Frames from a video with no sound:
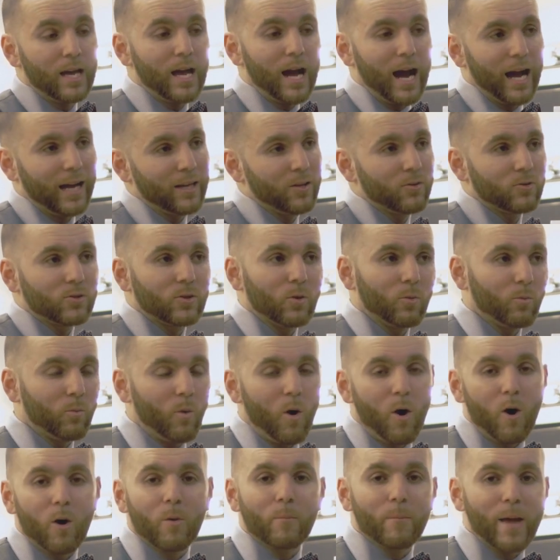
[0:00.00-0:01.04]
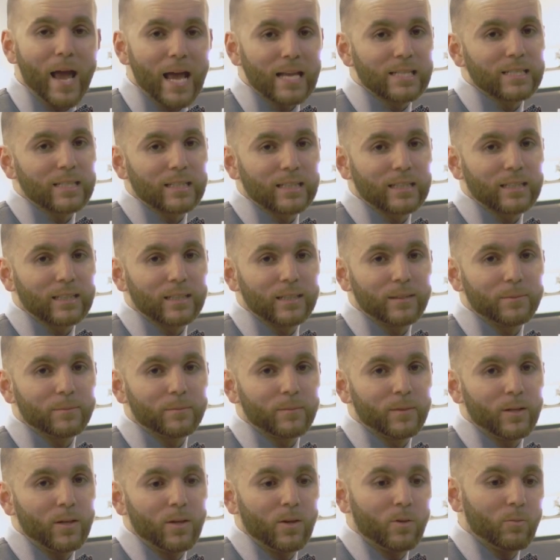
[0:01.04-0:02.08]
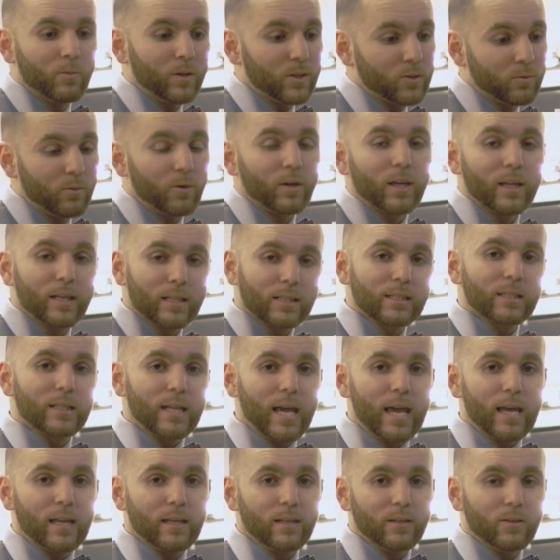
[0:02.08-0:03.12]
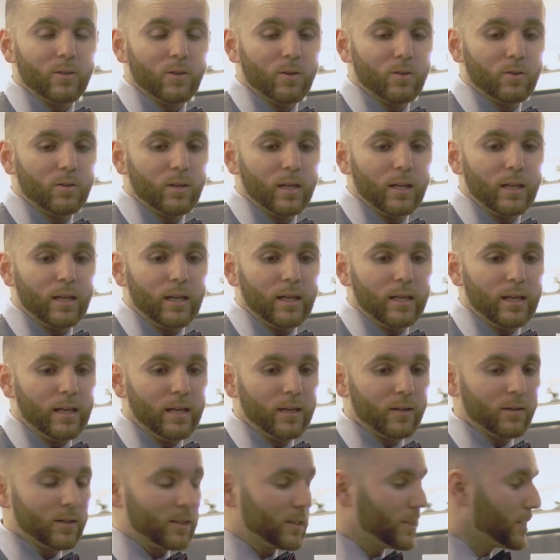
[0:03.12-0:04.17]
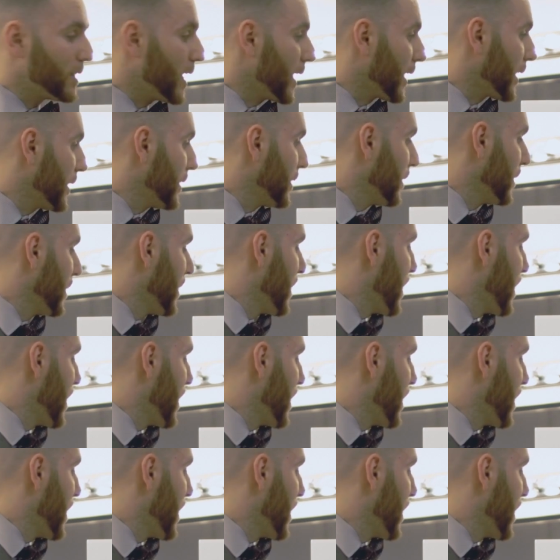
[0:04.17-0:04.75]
I use the Wall Magic clip, which we'll get into that, here in a second.